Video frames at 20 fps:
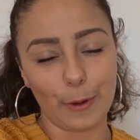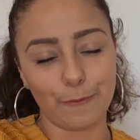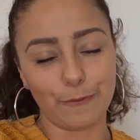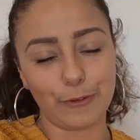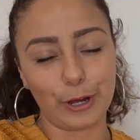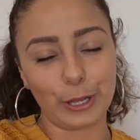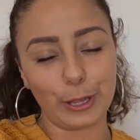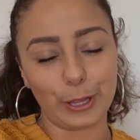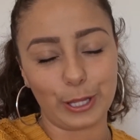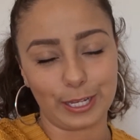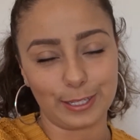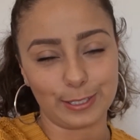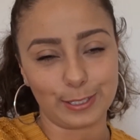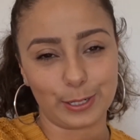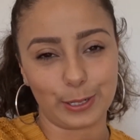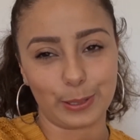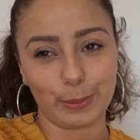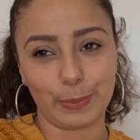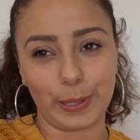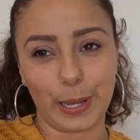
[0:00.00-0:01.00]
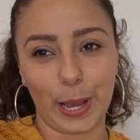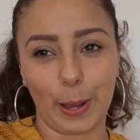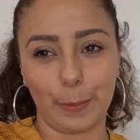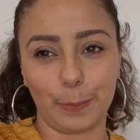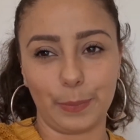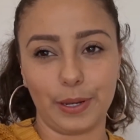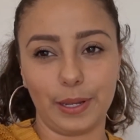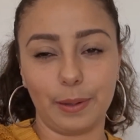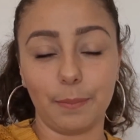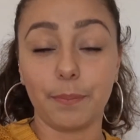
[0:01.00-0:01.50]
fun things are going to be
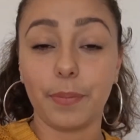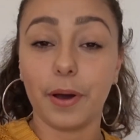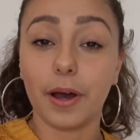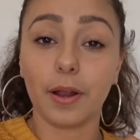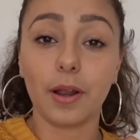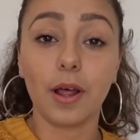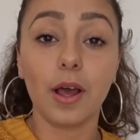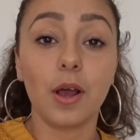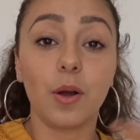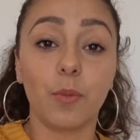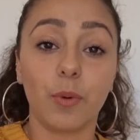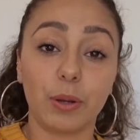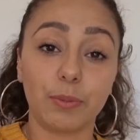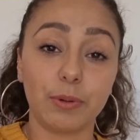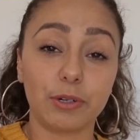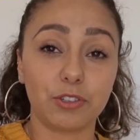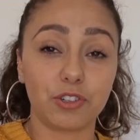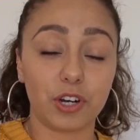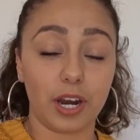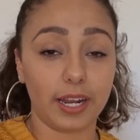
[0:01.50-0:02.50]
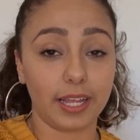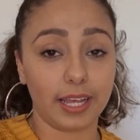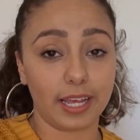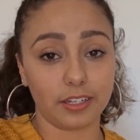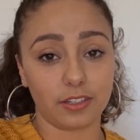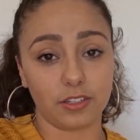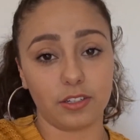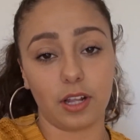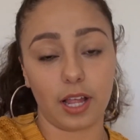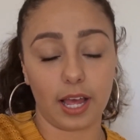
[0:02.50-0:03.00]
happening, but we will try to
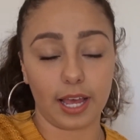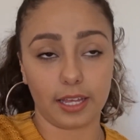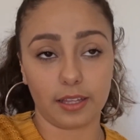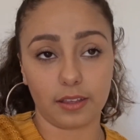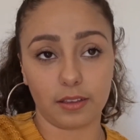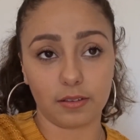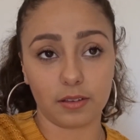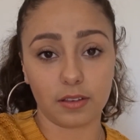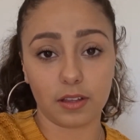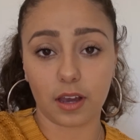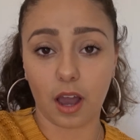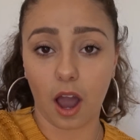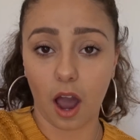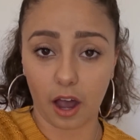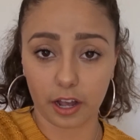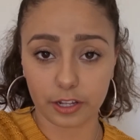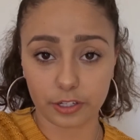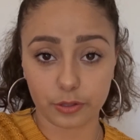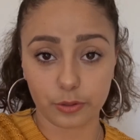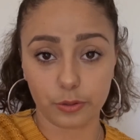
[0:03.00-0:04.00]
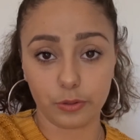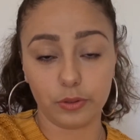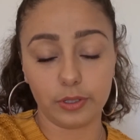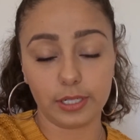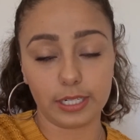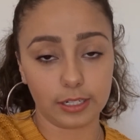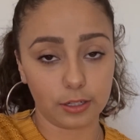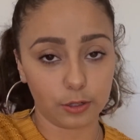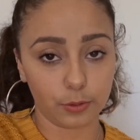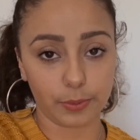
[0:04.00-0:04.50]
get to like the castle
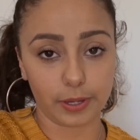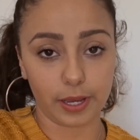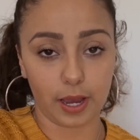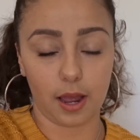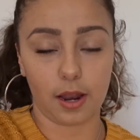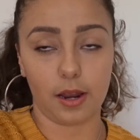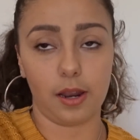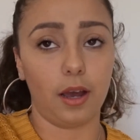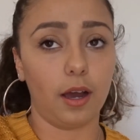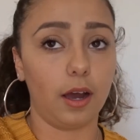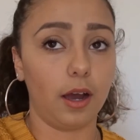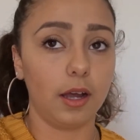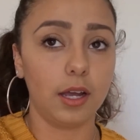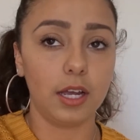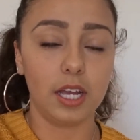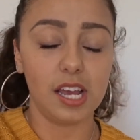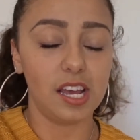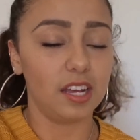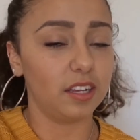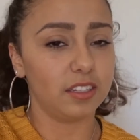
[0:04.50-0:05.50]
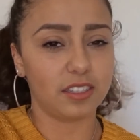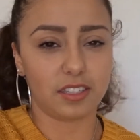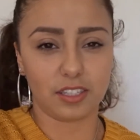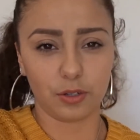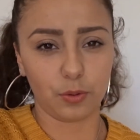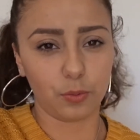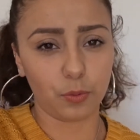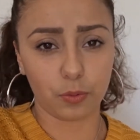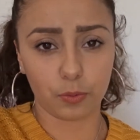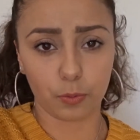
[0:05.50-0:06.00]
in Ljubljana,
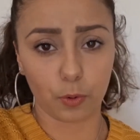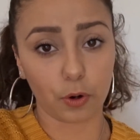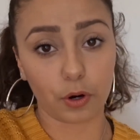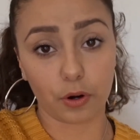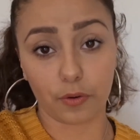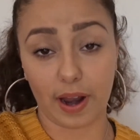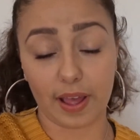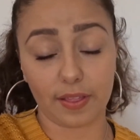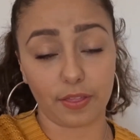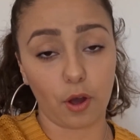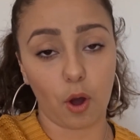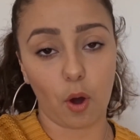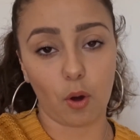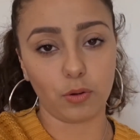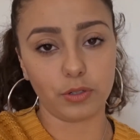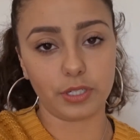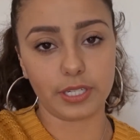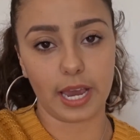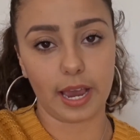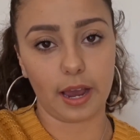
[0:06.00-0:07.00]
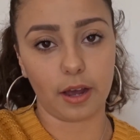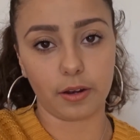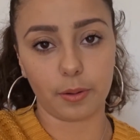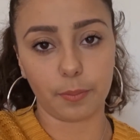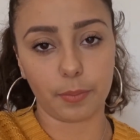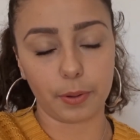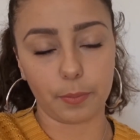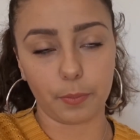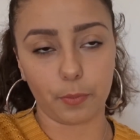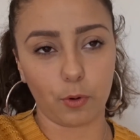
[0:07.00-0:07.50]
still walk around the old town a
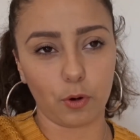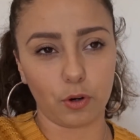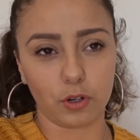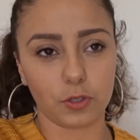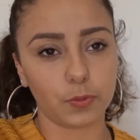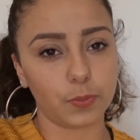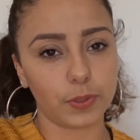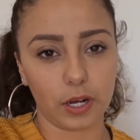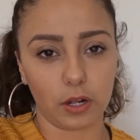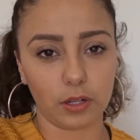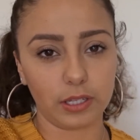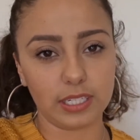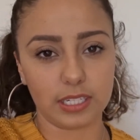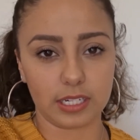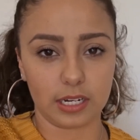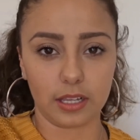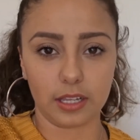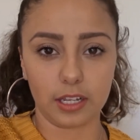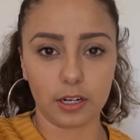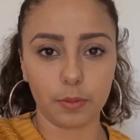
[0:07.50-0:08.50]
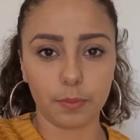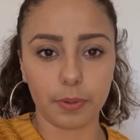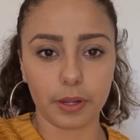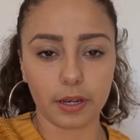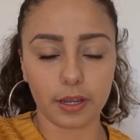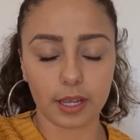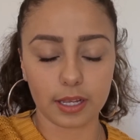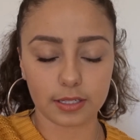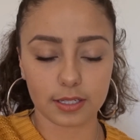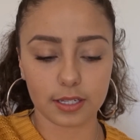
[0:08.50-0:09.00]
bit more because we only did a little
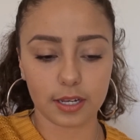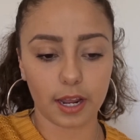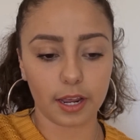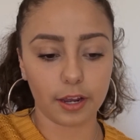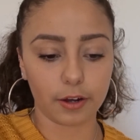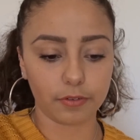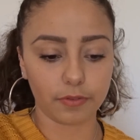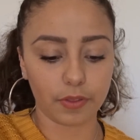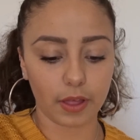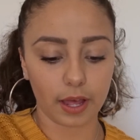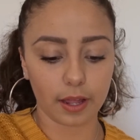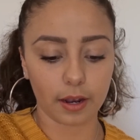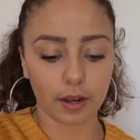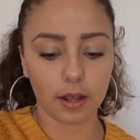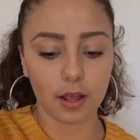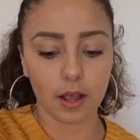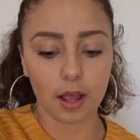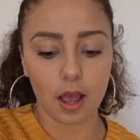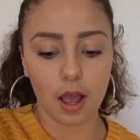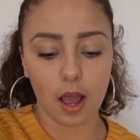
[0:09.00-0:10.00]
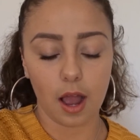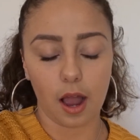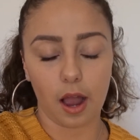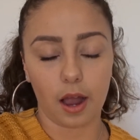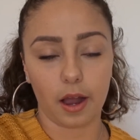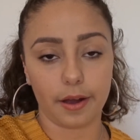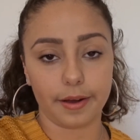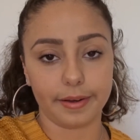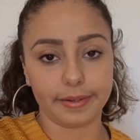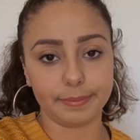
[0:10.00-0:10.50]
bit yesterday of that,
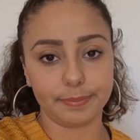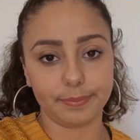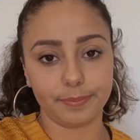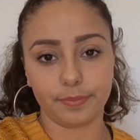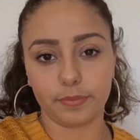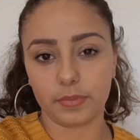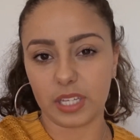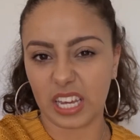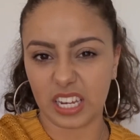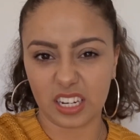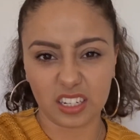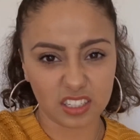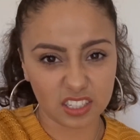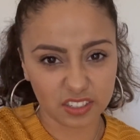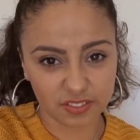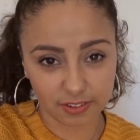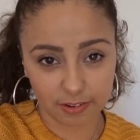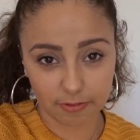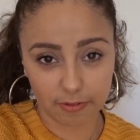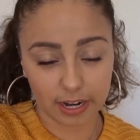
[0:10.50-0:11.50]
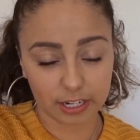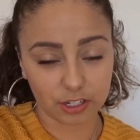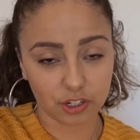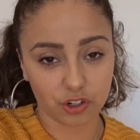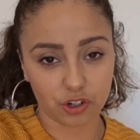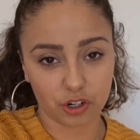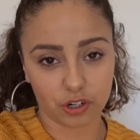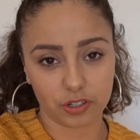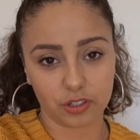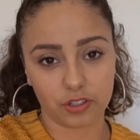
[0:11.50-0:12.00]
um, eat in different
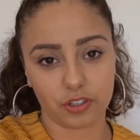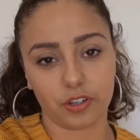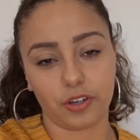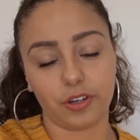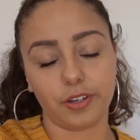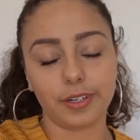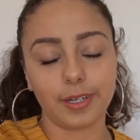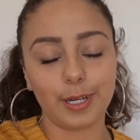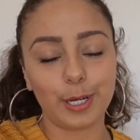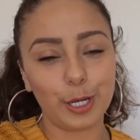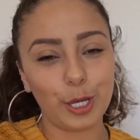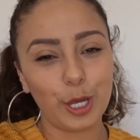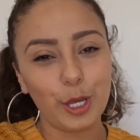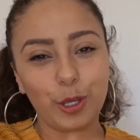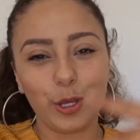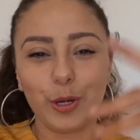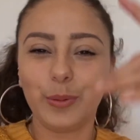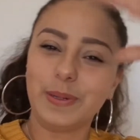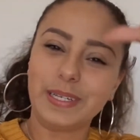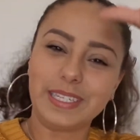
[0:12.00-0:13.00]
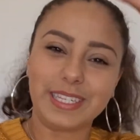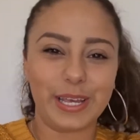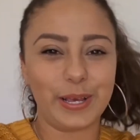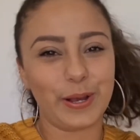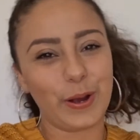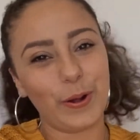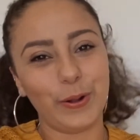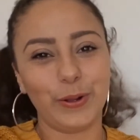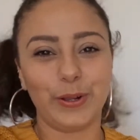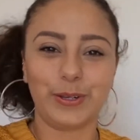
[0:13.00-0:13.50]
restaurants, so you'll be
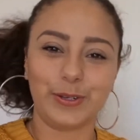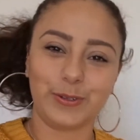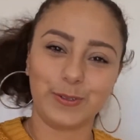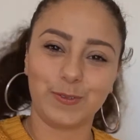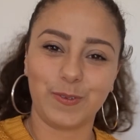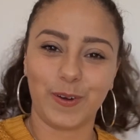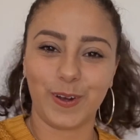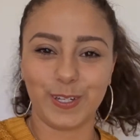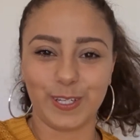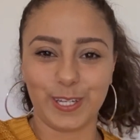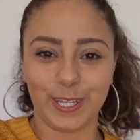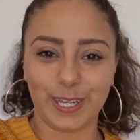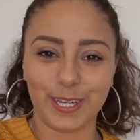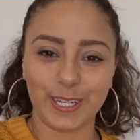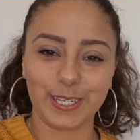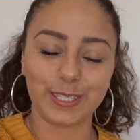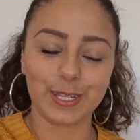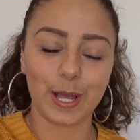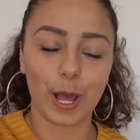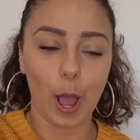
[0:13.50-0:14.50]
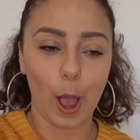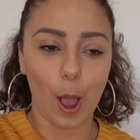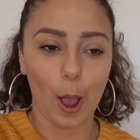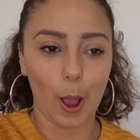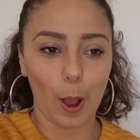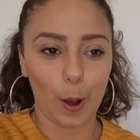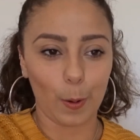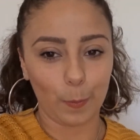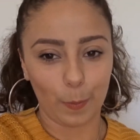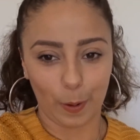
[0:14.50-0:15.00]
seeing all of those fun things
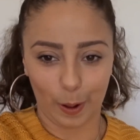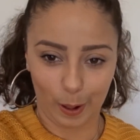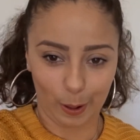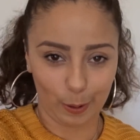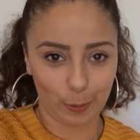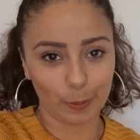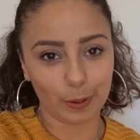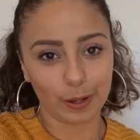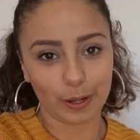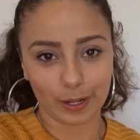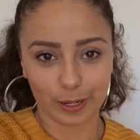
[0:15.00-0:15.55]
while,